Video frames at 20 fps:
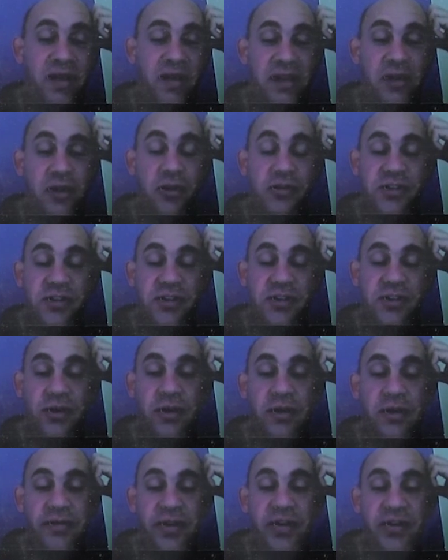the
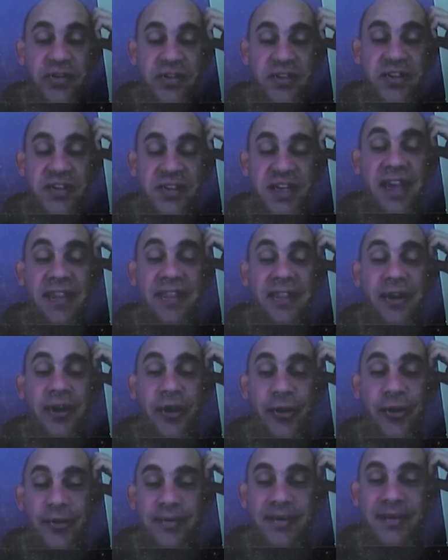non-solar voters just
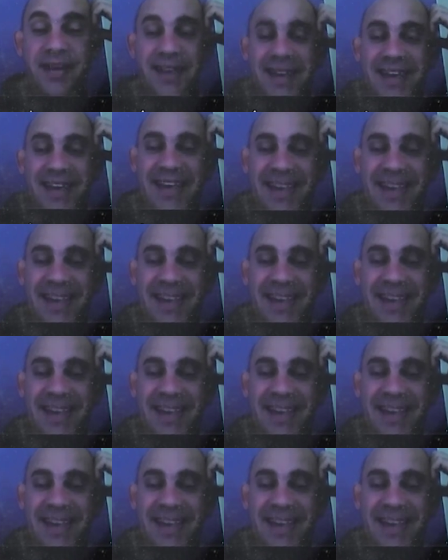yet, though.